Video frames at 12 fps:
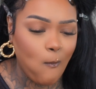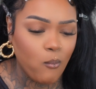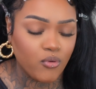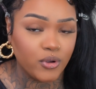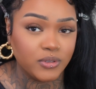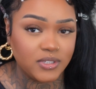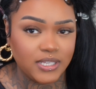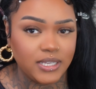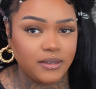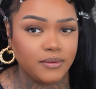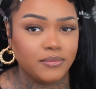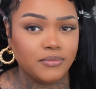
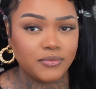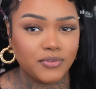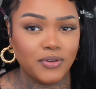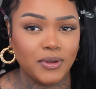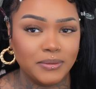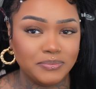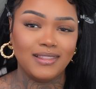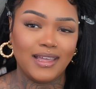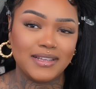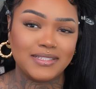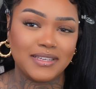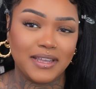protein from
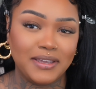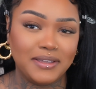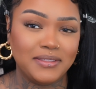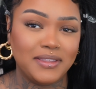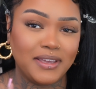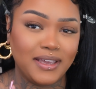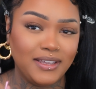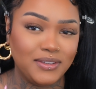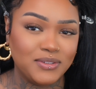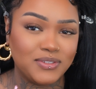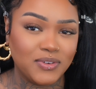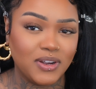last night that I
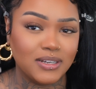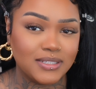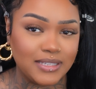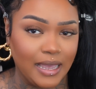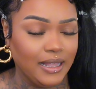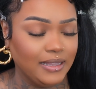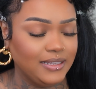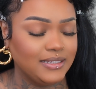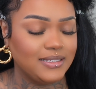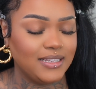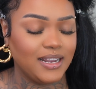used for our salads,